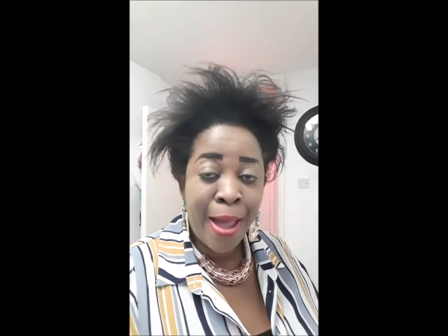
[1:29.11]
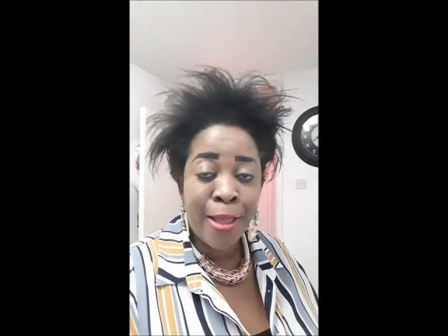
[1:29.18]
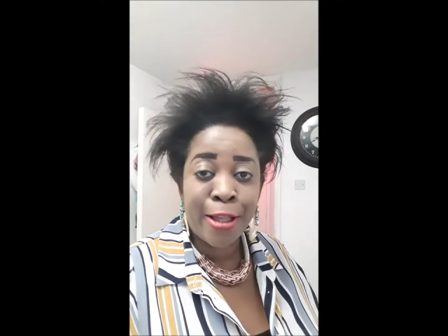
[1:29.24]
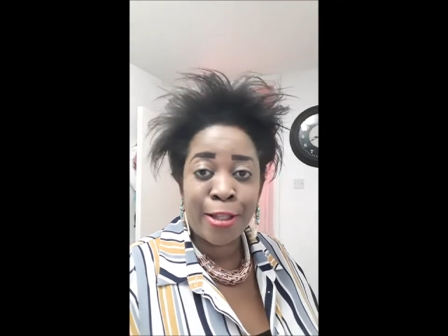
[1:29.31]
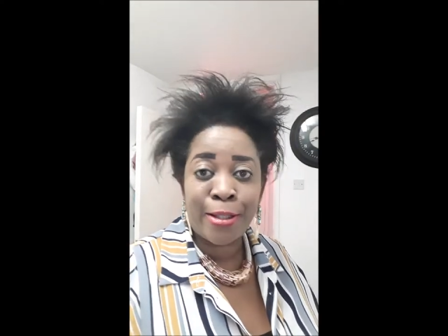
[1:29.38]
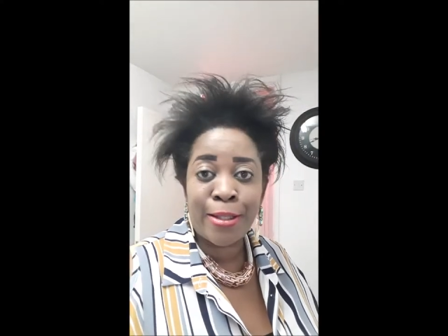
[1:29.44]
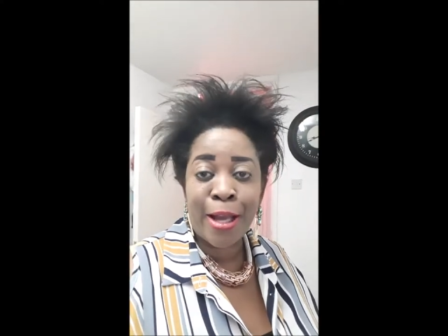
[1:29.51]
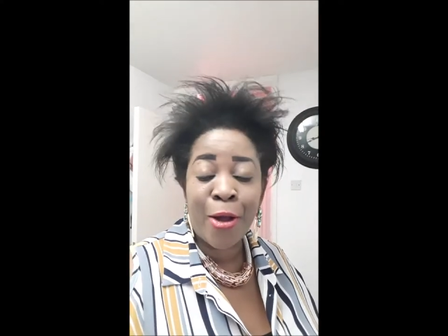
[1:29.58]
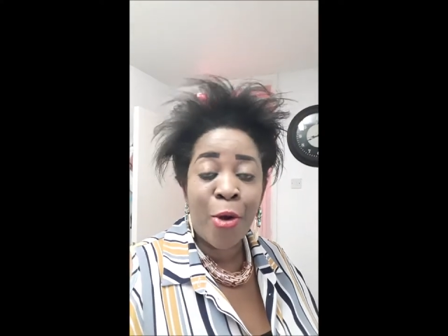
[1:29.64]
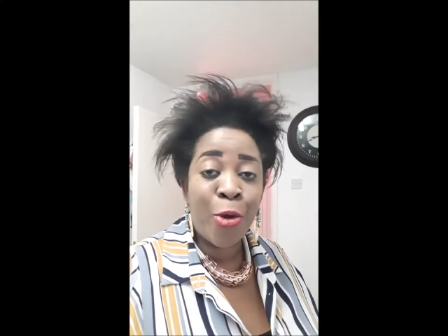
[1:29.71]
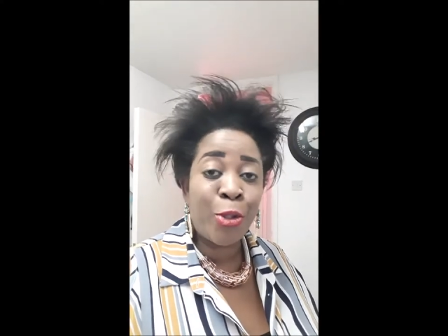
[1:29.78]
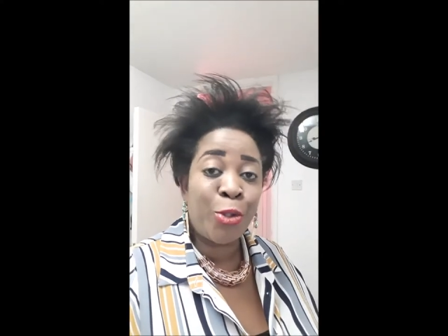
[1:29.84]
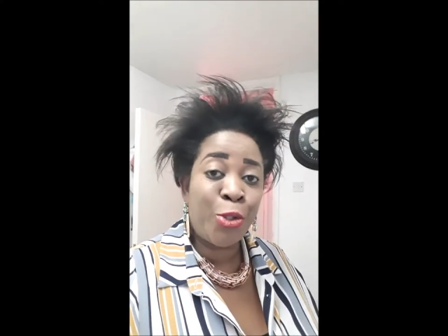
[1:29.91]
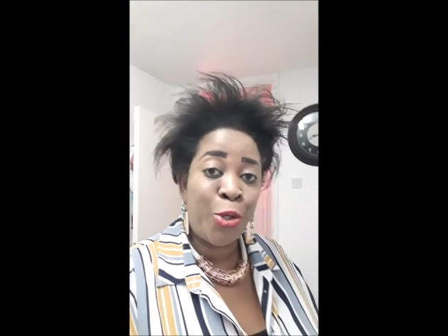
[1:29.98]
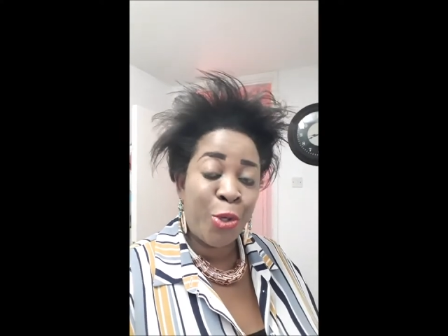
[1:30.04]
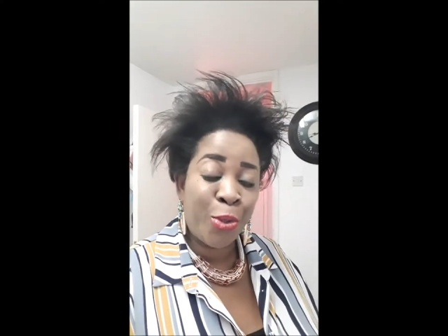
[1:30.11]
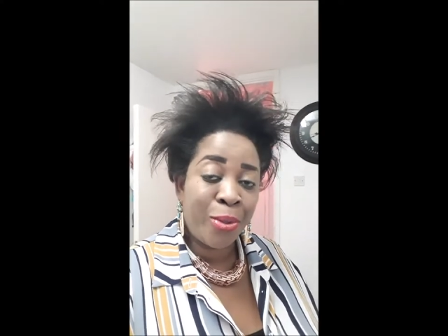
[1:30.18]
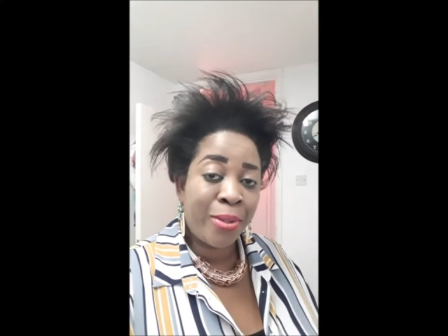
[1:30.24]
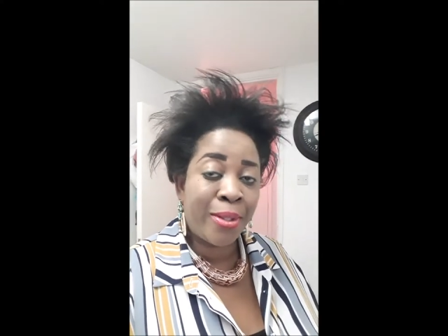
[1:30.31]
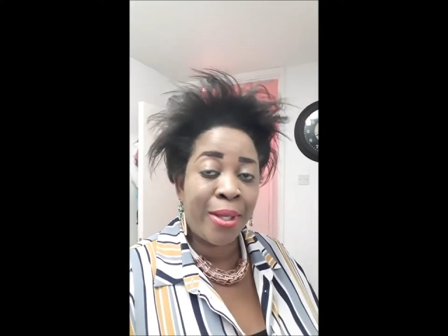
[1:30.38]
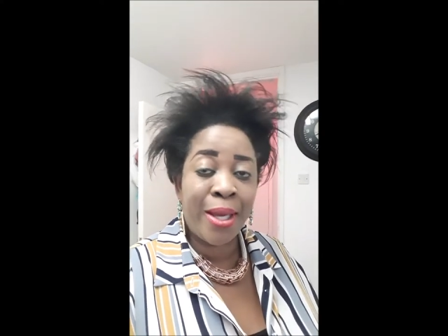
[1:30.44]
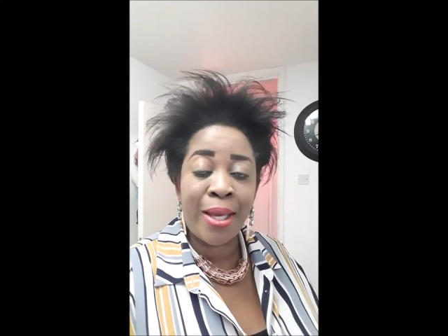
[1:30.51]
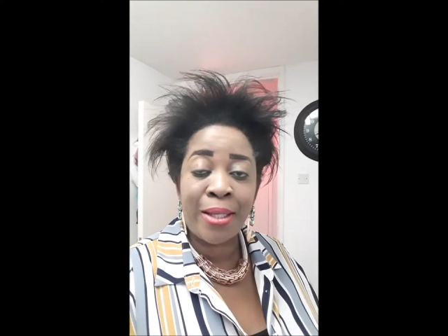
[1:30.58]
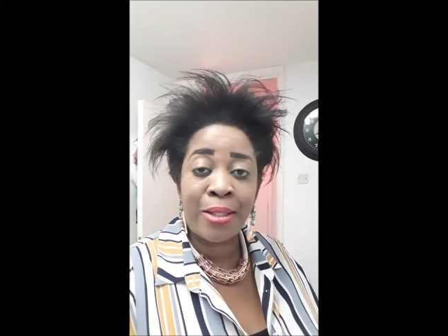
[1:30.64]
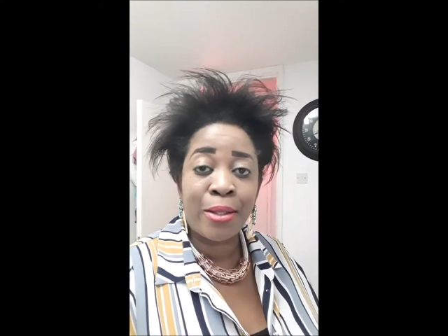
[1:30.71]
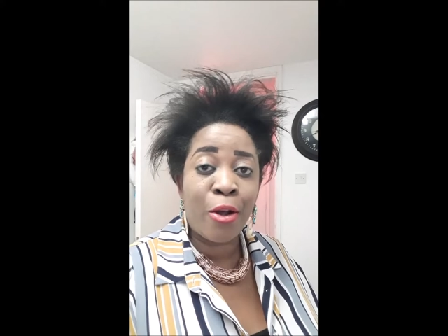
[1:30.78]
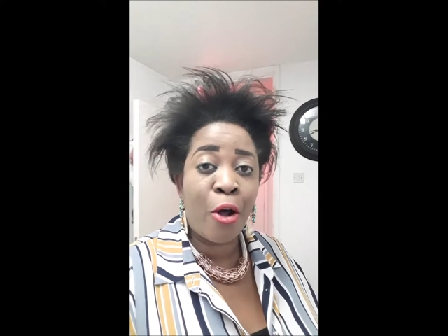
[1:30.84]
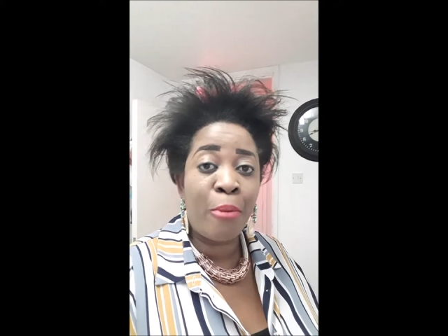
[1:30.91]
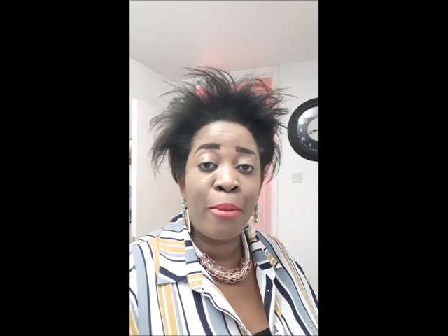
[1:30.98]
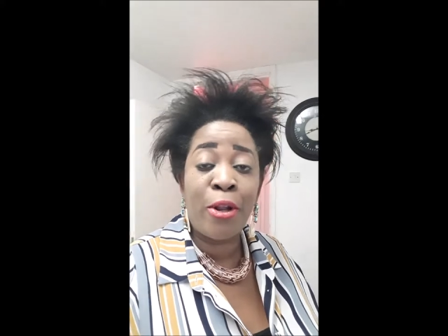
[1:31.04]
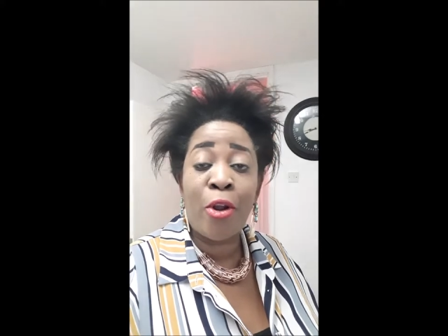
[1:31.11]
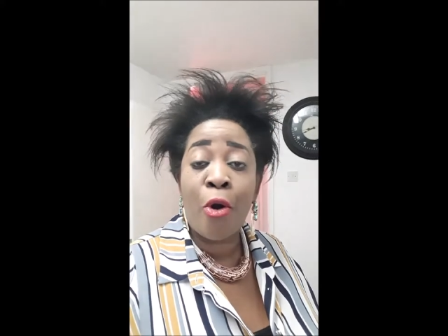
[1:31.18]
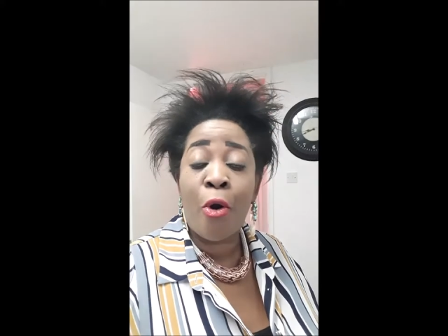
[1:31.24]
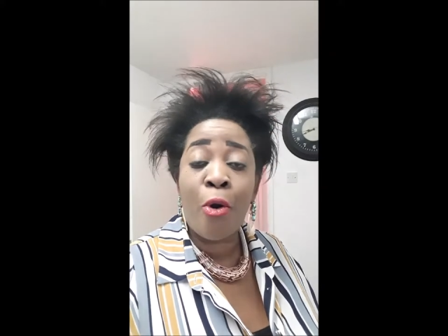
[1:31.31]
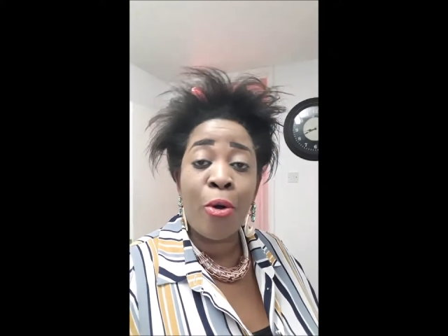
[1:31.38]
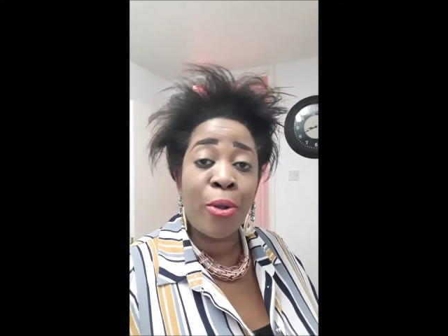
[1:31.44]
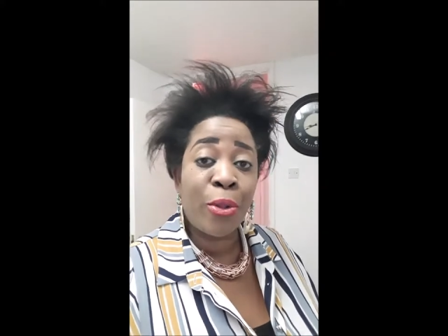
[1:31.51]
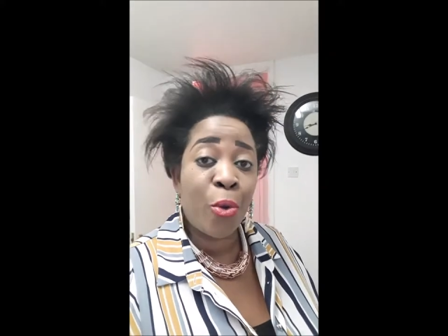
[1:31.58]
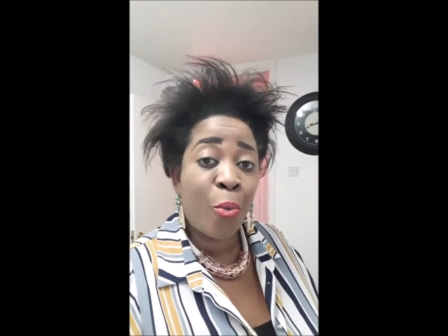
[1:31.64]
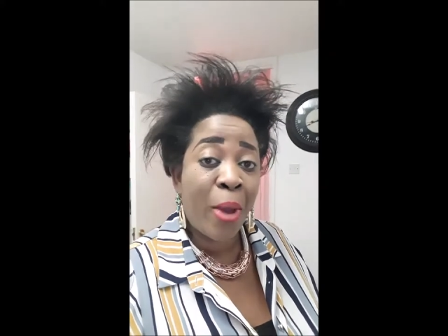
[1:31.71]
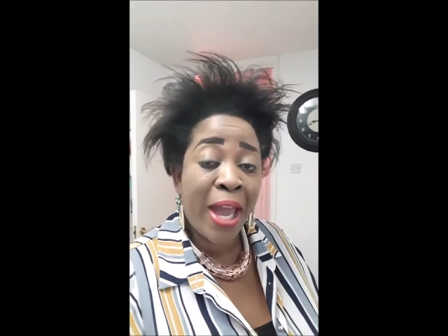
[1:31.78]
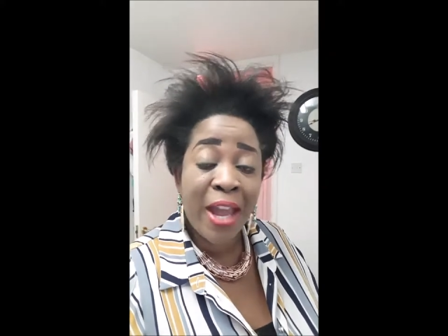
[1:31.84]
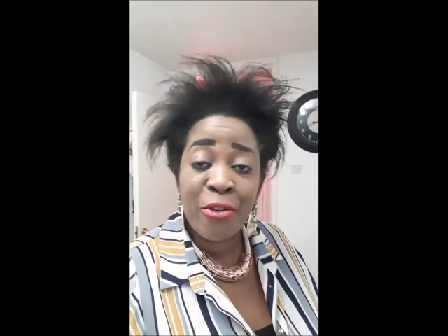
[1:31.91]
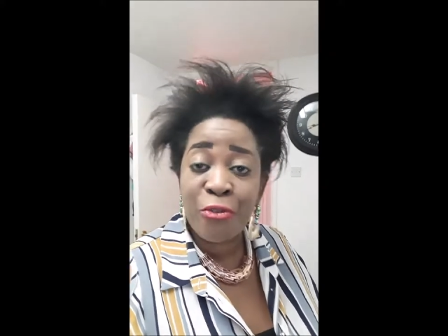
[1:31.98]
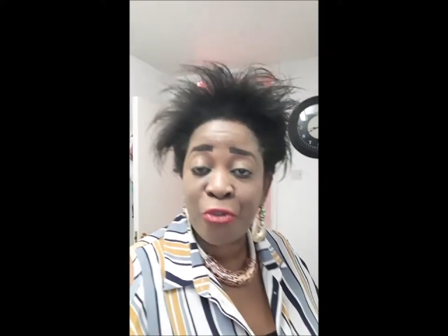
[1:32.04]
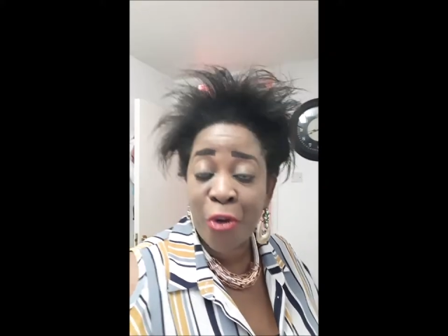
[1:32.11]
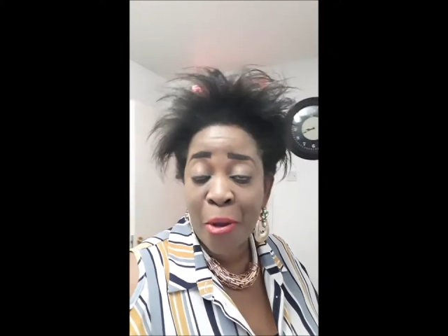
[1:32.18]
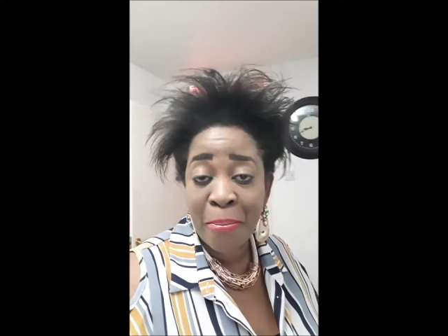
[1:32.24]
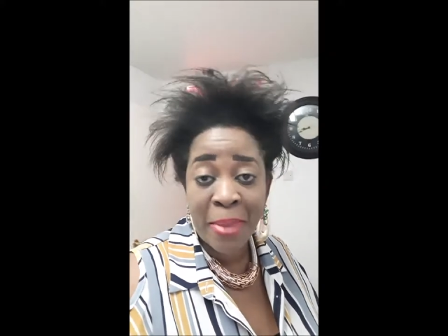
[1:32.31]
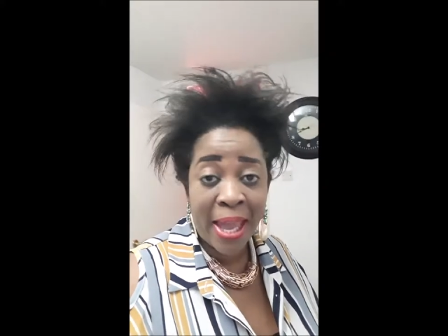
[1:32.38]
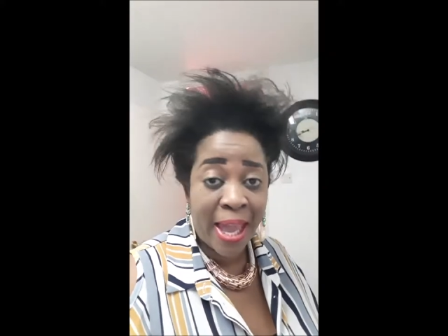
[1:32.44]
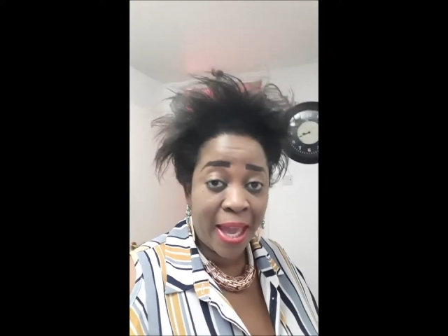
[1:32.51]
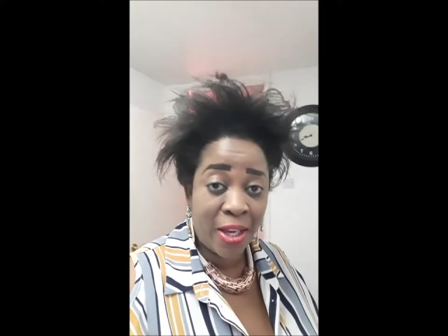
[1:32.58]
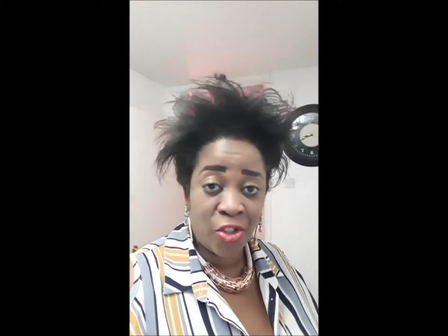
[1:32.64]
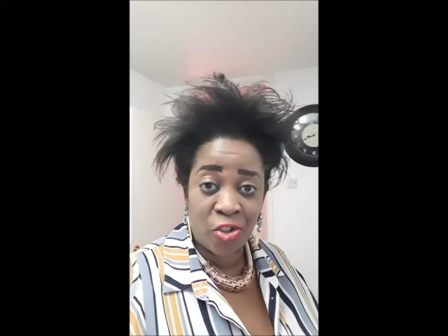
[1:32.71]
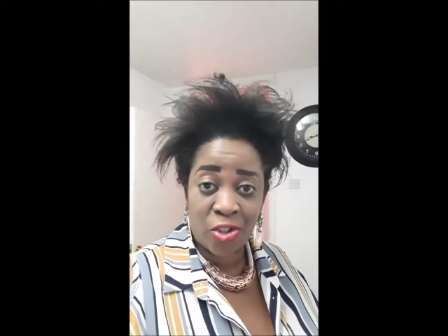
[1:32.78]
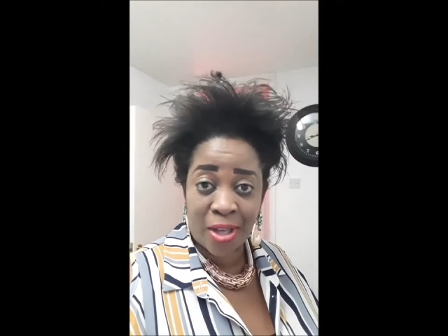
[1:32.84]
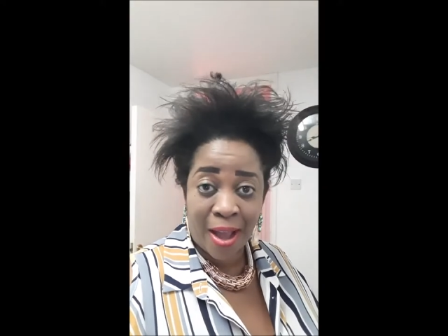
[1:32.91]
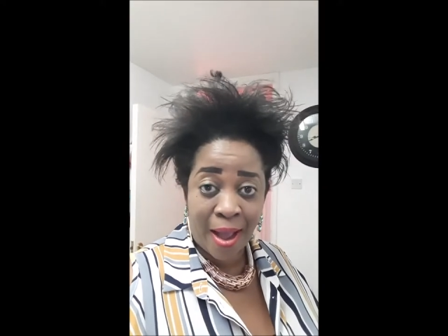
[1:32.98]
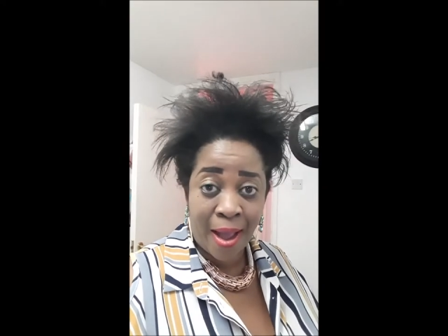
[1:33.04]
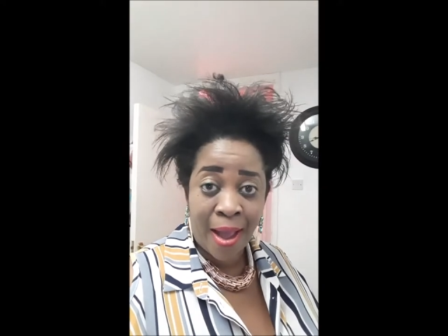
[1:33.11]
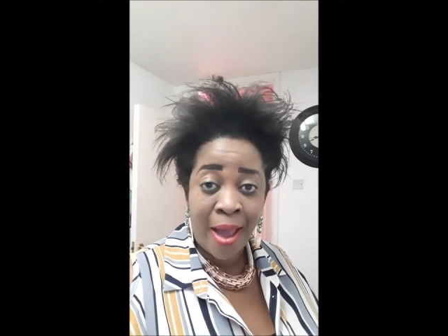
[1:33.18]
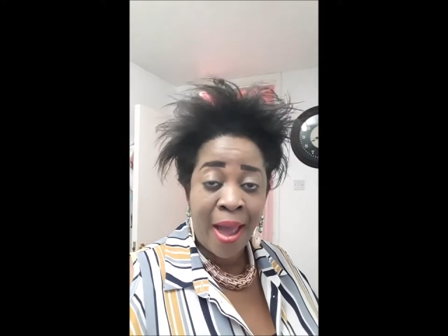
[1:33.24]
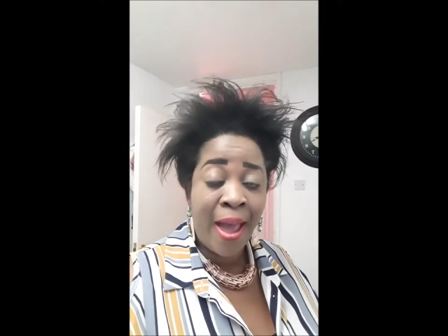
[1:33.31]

The second news is coming all the way from Asia,